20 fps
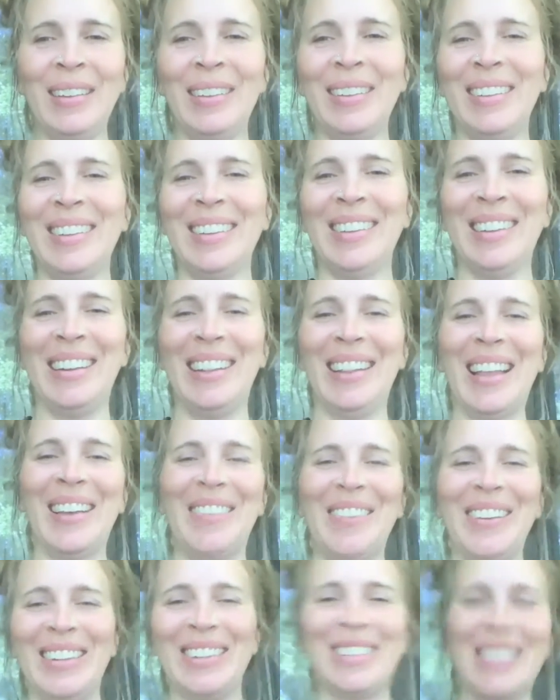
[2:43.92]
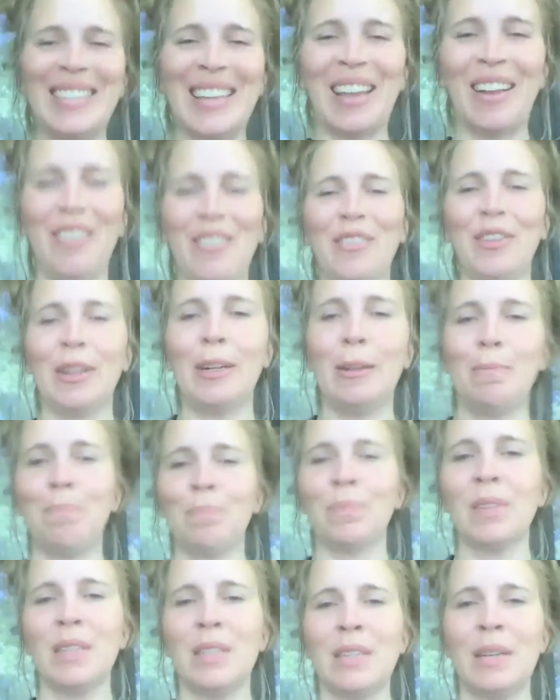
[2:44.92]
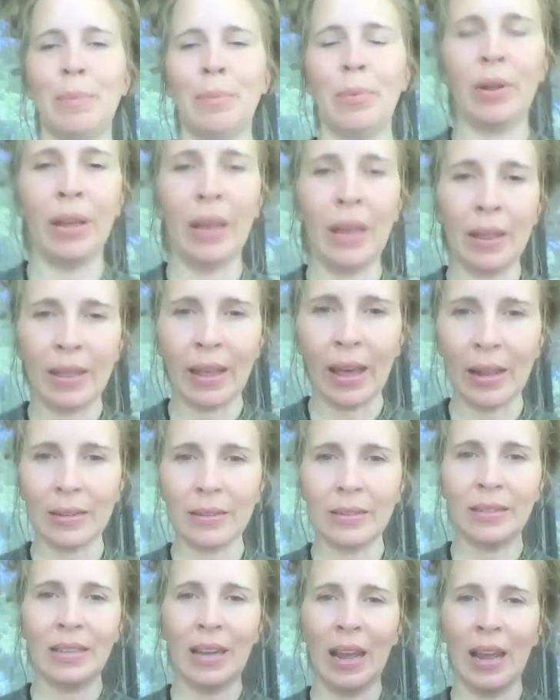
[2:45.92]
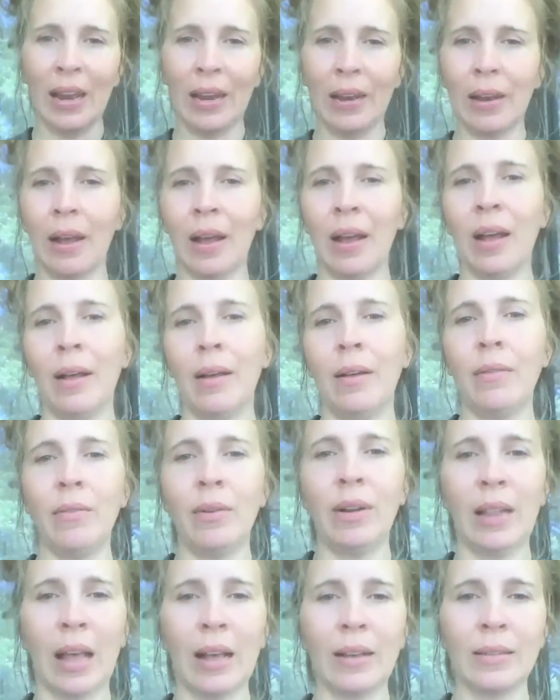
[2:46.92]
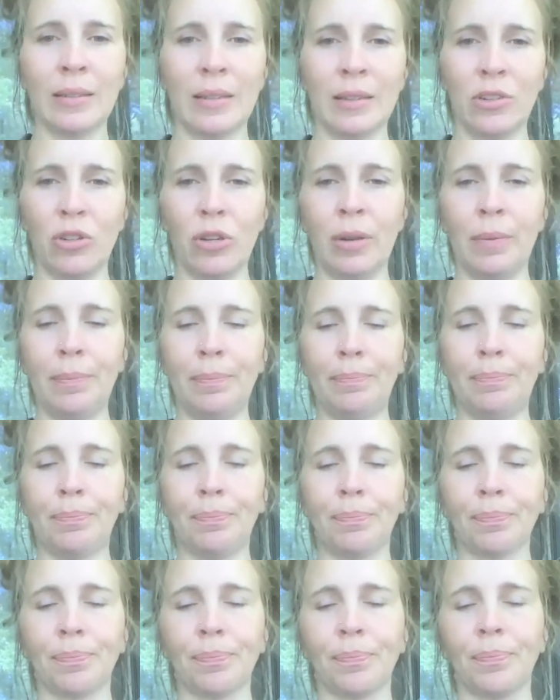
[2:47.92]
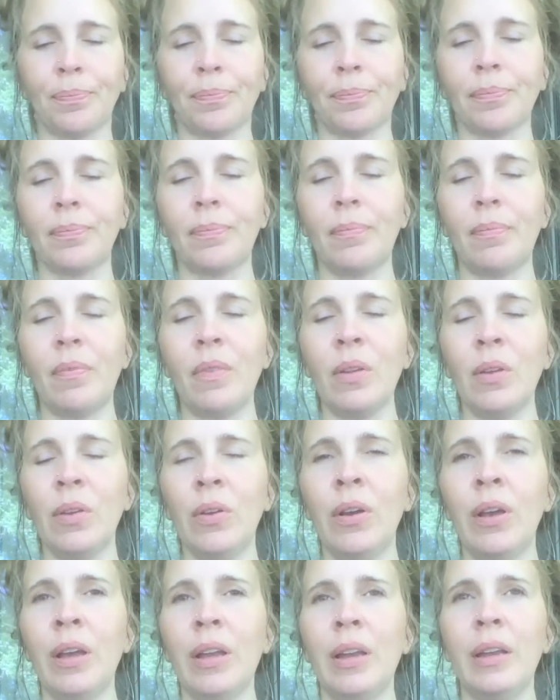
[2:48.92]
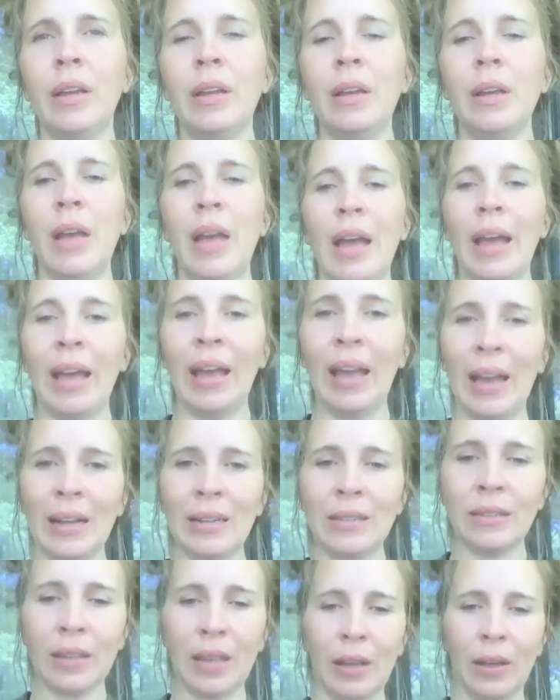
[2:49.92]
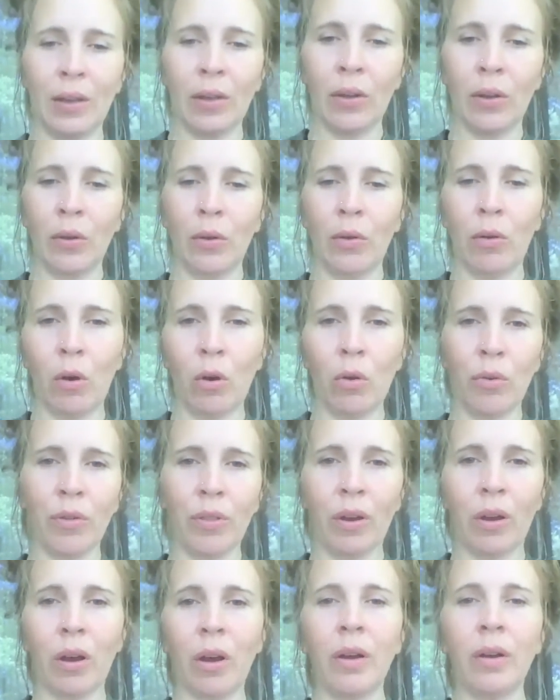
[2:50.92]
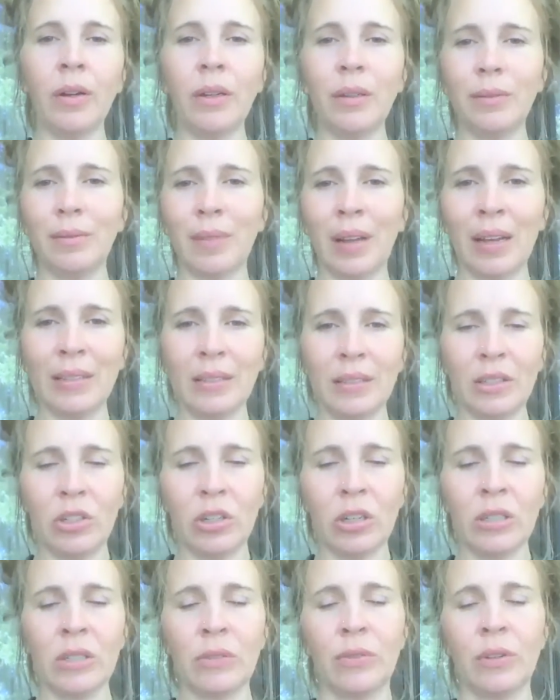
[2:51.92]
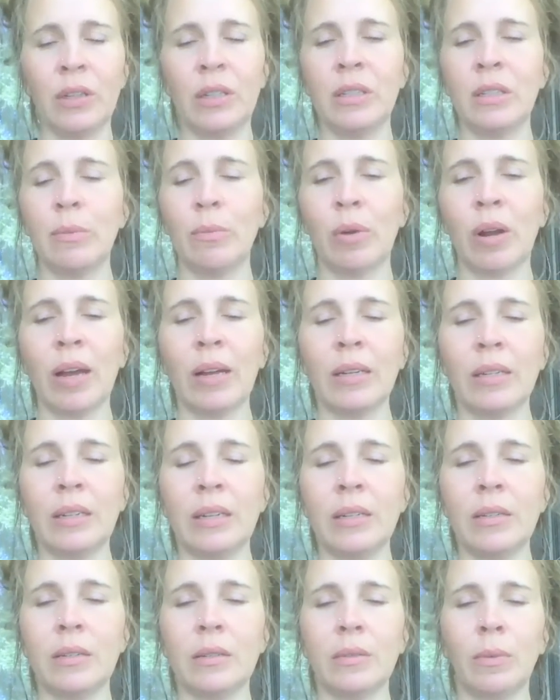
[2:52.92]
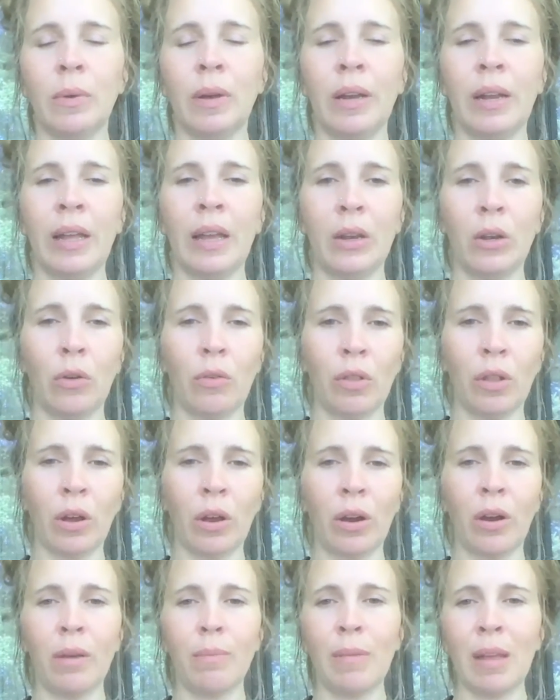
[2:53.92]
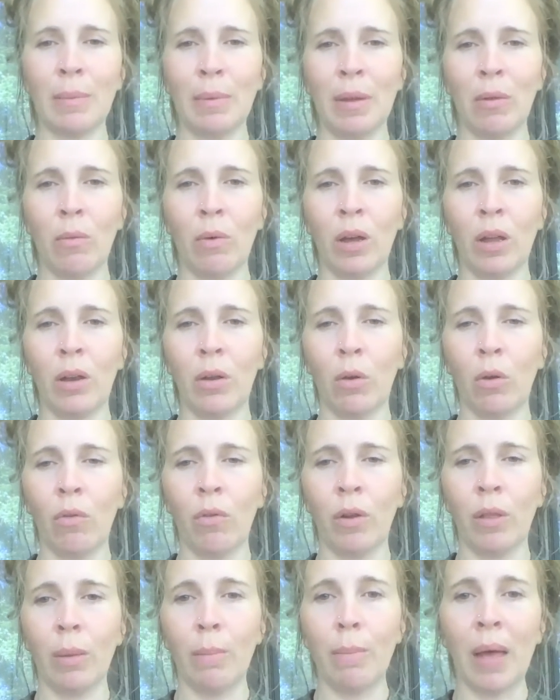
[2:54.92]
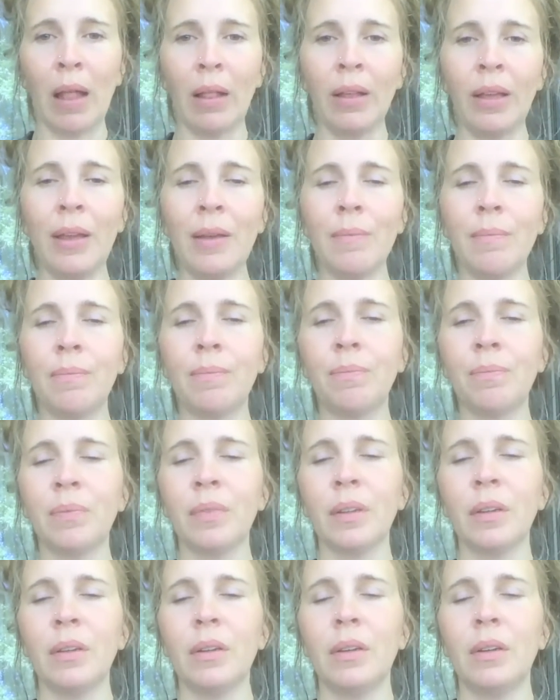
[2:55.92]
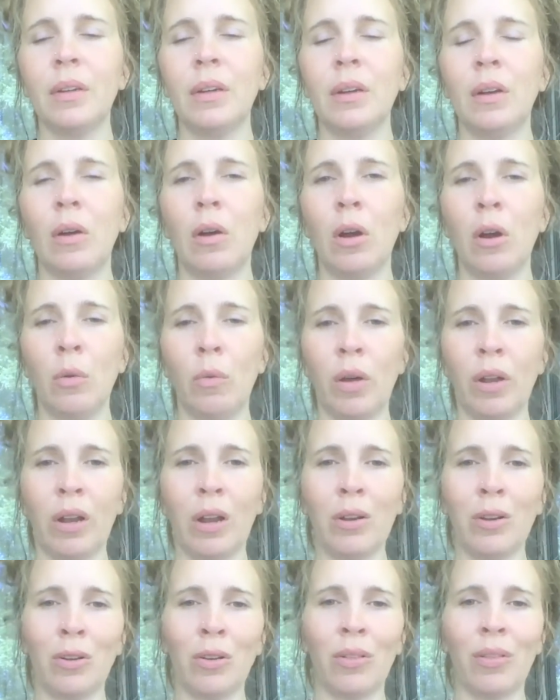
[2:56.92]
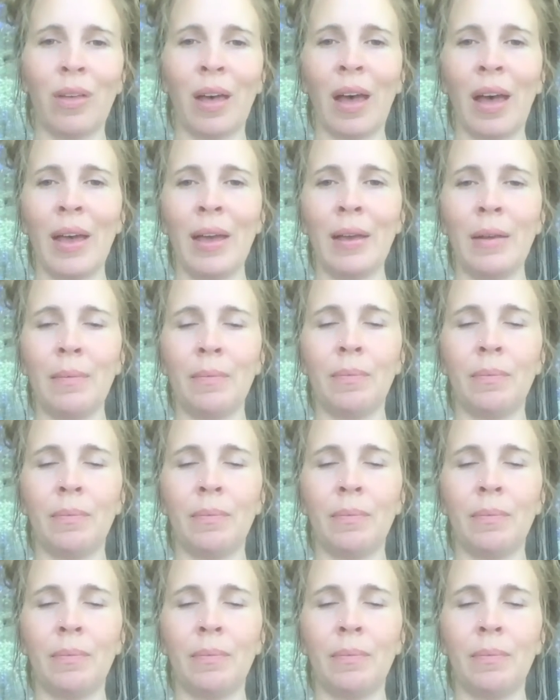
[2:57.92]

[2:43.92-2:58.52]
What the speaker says: Good. Allowing yourself to bring in that state of relaxation. Good. Hands can go over the heart. I suggest for this practice, one hand over the heart, maybe one over the belly, or one on your thigh.